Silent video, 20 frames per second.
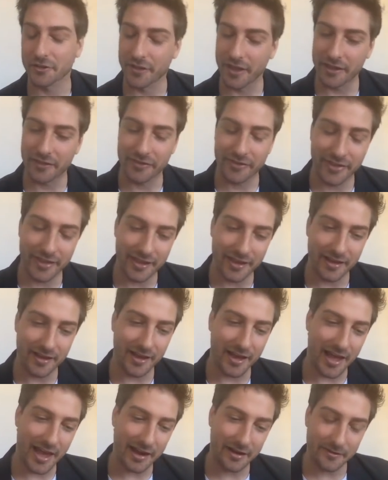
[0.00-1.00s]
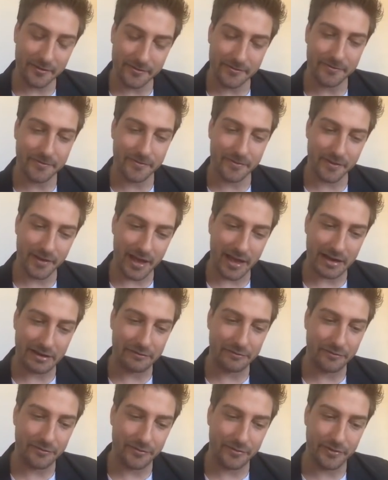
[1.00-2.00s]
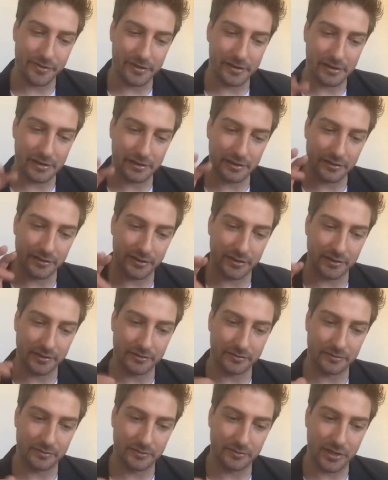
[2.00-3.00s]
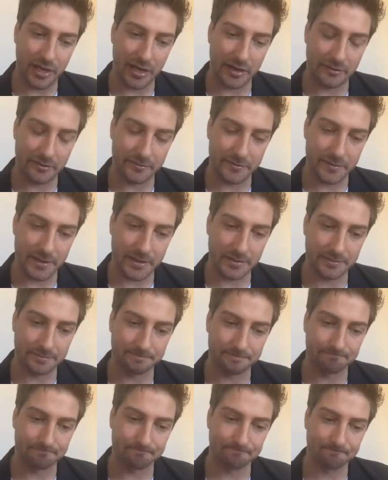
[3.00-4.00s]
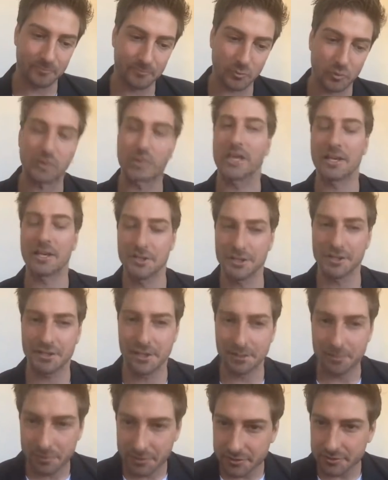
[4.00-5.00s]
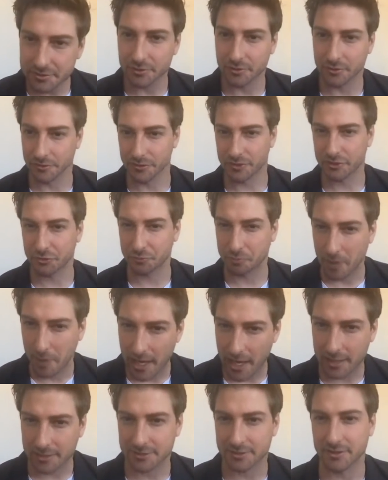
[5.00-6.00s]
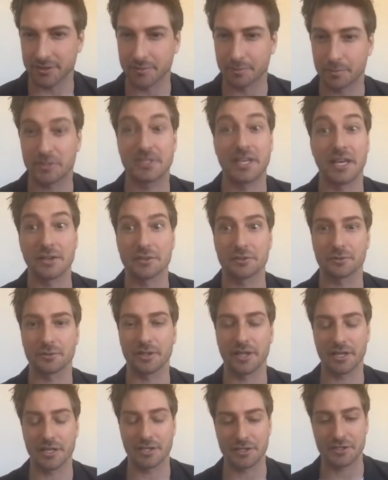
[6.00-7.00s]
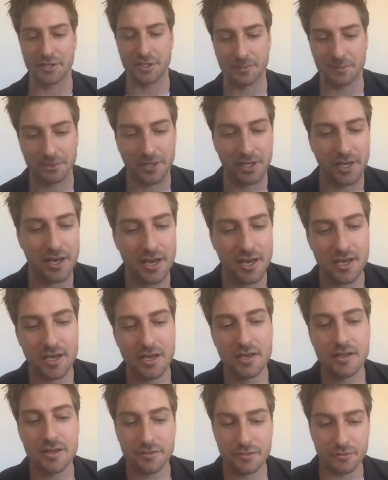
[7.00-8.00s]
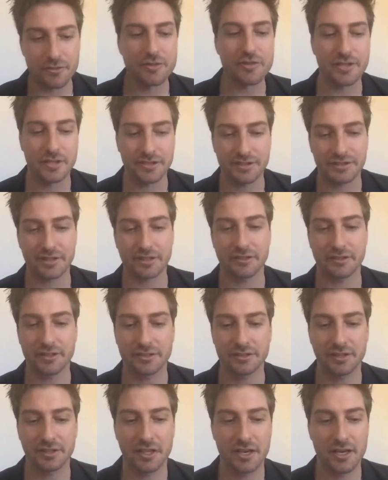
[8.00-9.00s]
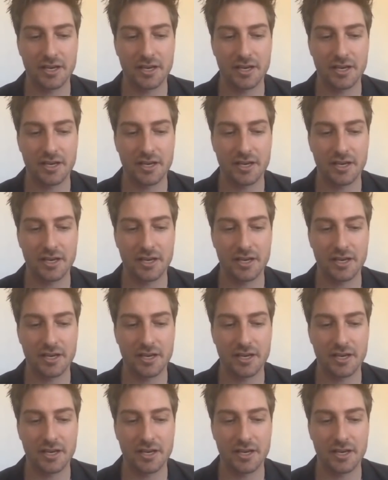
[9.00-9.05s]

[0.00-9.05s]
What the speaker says: That out of the kind of relationships on the sparks and the potential relationships through this series,